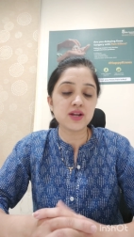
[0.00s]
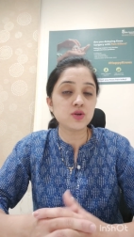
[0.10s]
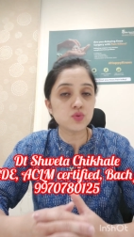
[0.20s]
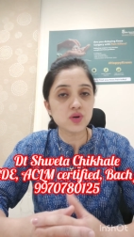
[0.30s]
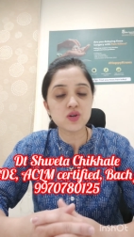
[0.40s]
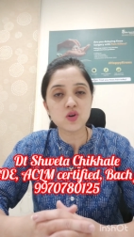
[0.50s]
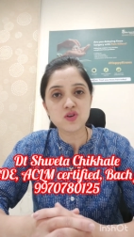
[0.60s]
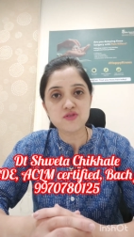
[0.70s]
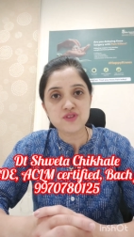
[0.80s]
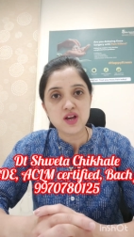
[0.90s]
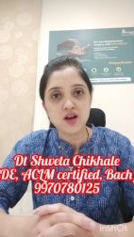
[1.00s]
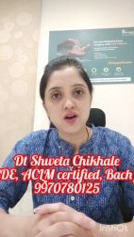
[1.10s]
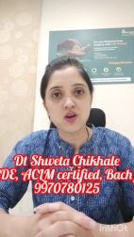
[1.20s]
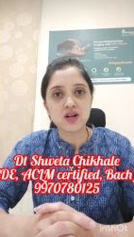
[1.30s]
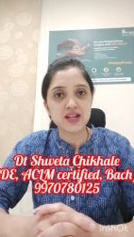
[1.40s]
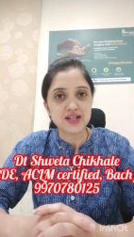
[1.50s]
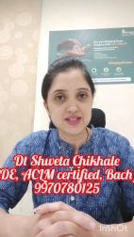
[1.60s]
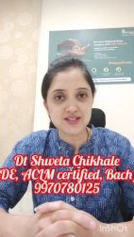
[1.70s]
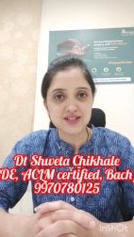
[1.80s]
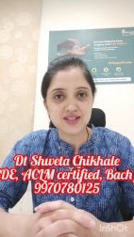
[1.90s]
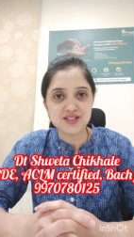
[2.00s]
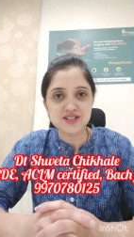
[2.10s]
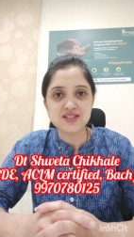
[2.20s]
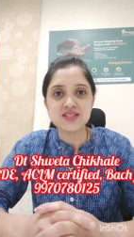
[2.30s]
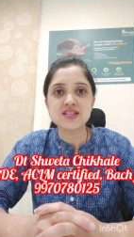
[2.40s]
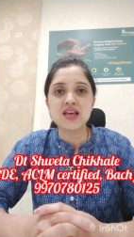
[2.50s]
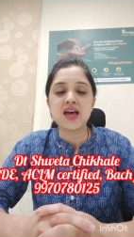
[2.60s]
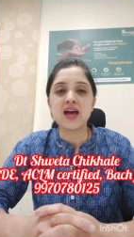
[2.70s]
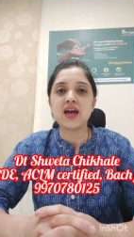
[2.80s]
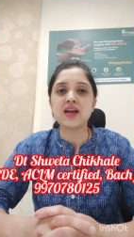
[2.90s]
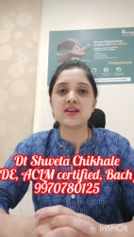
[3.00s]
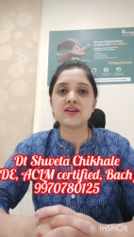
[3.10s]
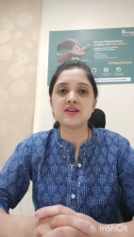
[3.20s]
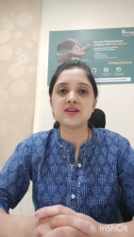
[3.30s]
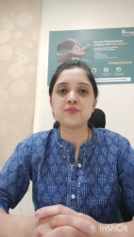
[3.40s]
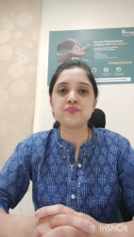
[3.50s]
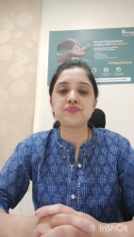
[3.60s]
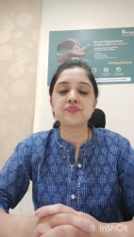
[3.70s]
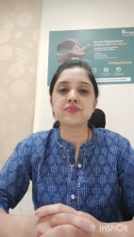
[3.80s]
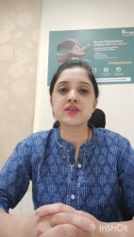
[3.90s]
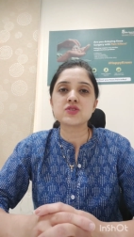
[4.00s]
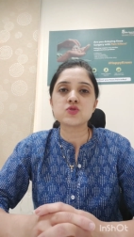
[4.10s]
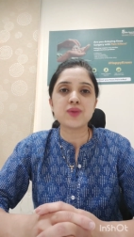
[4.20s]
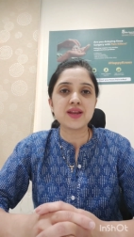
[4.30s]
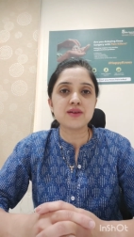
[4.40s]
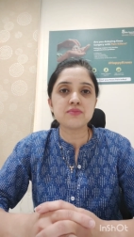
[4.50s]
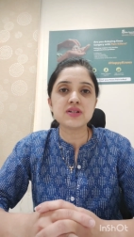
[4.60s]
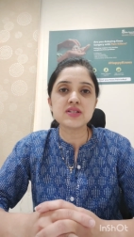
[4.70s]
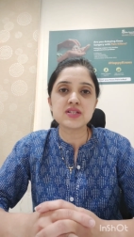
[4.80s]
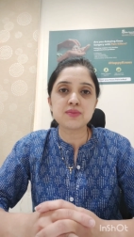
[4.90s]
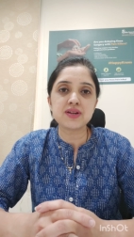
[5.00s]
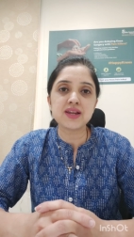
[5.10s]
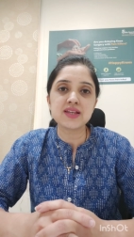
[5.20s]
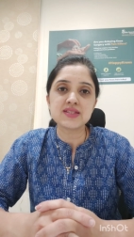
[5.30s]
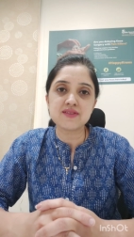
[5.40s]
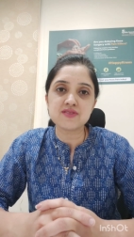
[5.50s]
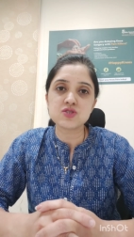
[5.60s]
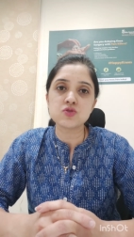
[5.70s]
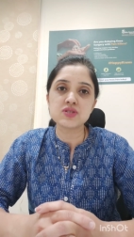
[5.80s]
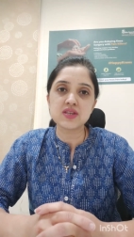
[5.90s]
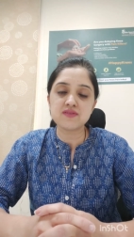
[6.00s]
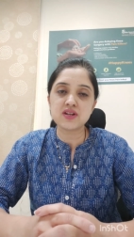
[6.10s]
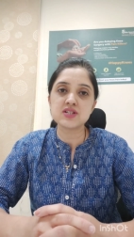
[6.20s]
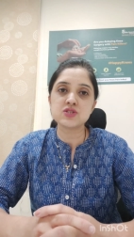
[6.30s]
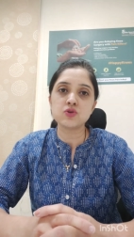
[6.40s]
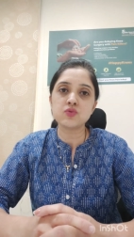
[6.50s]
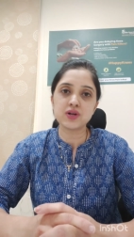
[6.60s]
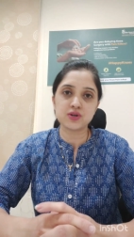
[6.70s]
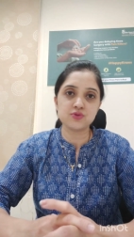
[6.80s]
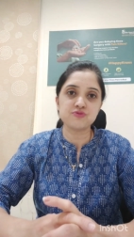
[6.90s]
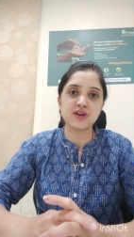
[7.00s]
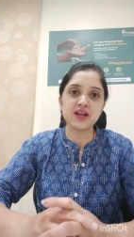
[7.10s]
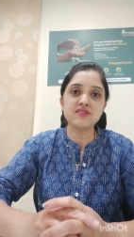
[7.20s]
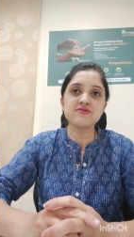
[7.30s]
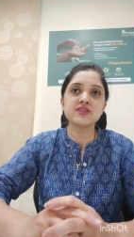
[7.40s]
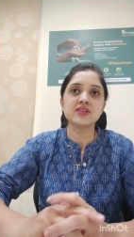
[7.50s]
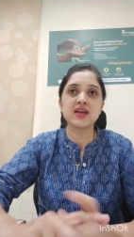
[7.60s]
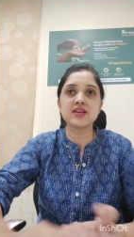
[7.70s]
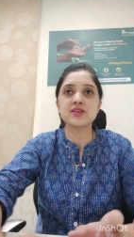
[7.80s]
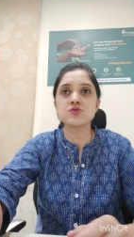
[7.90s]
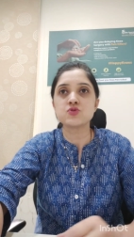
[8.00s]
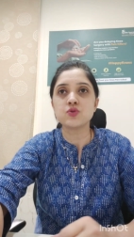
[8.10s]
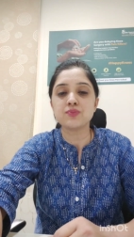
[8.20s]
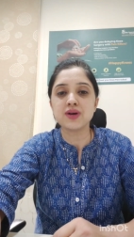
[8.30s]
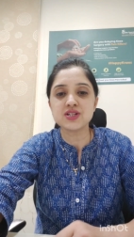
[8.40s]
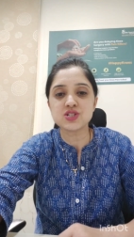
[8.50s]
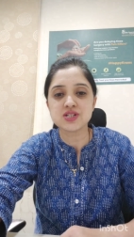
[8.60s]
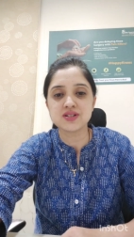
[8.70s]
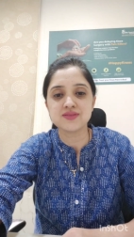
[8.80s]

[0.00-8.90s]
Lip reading: do a lot of online consultations, and so my number is 9970780125. Thank you so much.